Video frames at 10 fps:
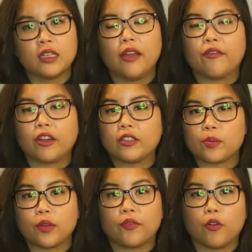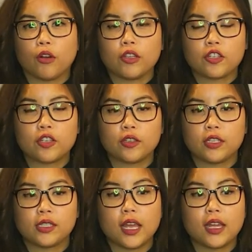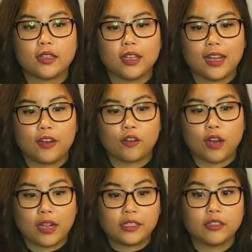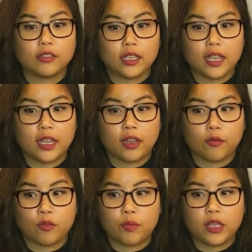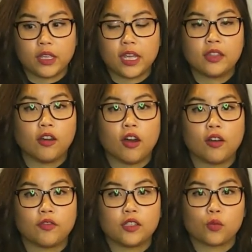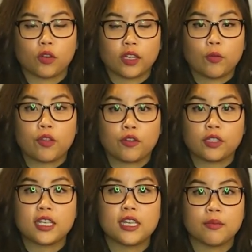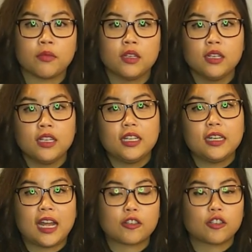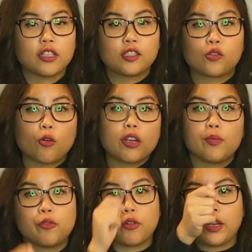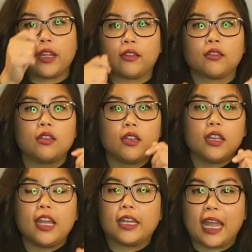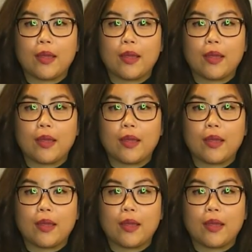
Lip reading: and friends before, and she said that her ideal day would be in the office working with her team and actually storyboarding a